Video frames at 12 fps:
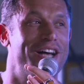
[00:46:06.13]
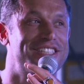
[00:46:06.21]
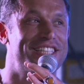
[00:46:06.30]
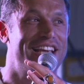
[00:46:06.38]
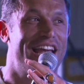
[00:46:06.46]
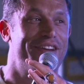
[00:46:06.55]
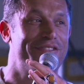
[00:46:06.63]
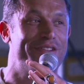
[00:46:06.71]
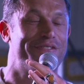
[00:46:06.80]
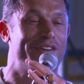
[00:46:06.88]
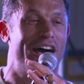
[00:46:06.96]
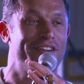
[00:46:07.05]
pausing
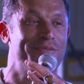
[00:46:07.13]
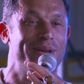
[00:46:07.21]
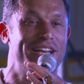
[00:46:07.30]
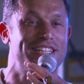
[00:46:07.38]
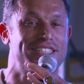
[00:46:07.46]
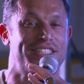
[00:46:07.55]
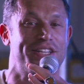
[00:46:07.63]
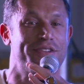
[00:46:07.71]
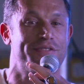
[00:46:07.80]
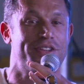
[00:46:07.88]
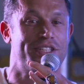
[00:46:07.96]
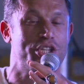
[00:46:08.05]
every five minutes
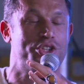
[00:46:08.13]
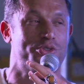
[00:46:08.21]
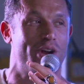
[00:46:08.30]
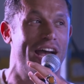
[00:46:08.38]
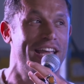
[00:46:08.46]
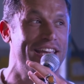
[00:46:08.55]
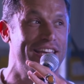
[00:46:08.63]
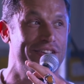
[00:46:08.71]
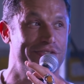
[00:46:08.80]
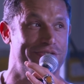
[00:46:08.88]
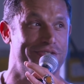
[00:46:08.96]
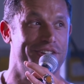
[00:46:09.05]
to, to dry
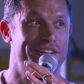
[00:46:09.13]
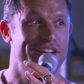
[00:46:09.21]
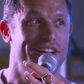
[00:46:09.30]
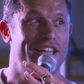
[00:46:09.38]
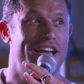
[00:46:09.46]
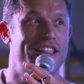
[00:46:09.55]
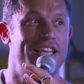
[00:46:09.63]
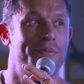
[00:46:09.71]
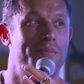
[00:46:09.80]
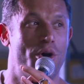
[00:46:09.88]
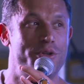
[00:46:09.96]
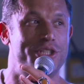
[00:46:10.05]
heave. Like the
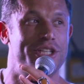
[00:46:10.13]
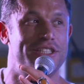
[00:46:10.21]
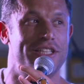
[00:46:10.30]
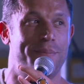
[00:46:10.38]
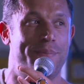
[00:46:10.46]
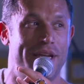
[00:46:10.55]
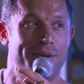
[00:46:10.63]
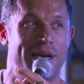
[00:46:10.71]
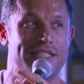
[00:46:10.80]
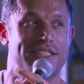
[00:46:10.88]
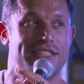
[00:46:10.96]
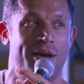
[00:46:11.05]
emotions in the pit of
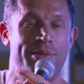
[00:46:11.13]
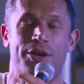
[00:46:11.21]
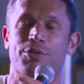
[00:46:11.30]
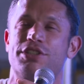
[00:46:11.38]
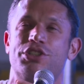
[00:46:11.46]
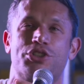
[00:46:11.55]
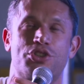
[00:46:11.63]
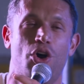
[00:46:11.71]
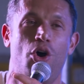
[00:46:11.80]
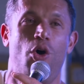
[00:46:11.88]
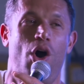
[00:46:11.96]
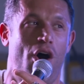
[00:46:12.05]
really? my stomach were
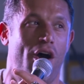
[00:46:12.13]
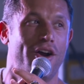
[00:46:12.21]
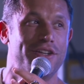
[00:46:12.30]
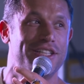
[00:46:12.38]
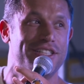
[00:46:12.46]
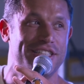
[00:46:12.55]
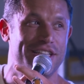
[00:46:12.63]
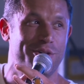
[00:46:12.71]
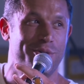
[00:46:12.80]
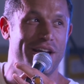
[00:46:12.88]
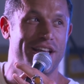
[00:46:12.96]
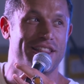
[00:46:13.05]
so hard to
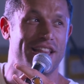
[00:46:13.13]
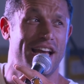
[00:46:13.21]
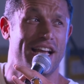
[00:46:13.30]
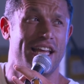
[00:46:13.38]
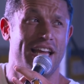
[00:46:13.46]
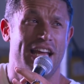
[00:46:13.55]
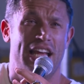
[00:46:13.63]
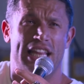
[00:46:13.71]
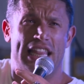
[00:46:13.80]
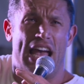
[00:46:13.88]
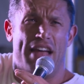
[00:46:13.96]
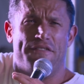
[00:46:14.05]
deal with. Like
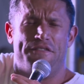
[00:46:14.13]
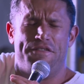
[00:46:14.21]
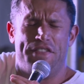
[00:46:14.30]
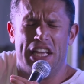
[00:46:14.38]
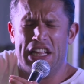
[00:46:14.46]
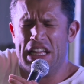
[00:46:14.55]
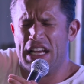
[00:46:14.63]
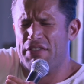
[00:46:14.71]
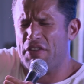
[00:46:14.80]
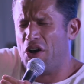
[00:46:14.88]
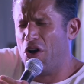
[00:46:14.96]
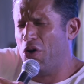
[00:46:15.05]
that feeling
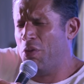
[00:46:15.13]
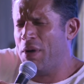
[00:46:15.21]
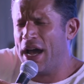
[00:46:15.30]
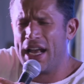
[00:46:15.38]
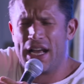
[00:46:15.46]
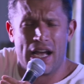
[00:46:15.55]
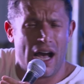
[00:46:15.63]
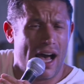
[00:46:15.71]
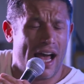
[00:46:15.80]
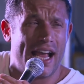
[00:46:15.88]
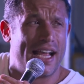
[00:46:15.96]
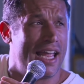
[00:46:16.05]
of, oh my
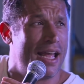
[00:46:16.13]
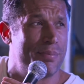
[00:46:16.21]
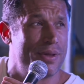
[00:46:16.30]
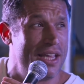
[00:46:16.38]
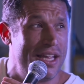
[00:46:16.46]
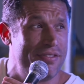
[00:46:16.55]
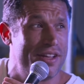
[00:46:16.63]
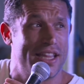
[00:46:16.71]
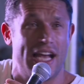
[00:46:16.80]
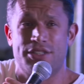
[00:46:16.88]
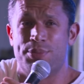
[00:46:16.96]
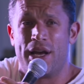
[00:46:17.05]
God, I can't believe it.
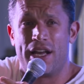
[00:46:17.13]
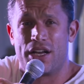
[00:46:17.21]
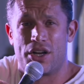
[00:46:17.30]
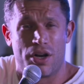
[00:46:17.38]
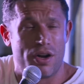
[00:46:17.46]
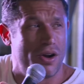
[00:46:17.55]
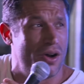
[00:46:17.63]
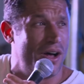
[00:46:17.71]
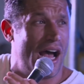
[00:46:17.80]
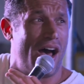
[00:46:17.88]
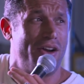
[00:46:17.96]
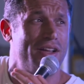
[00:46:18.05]
That's my
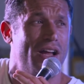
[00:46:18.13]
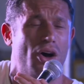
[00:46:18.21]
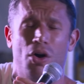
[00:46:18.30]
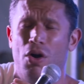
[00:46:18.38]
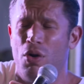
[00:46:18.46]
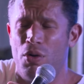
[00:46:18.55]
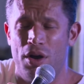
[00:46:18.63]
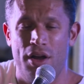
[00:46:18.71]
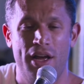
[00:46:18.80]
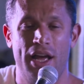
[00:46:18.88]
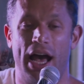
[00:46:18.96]
girl. How did, oh,